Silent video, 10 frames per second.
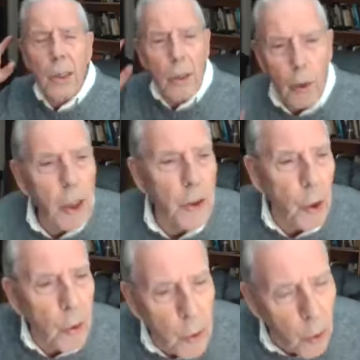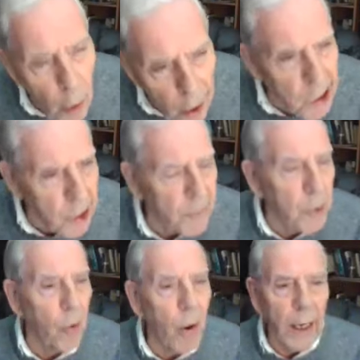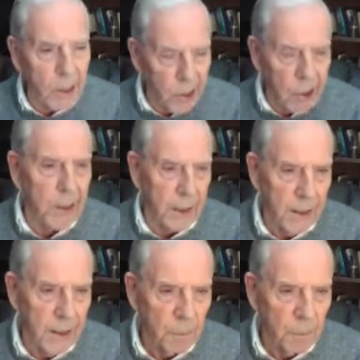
To look at the cross of Christ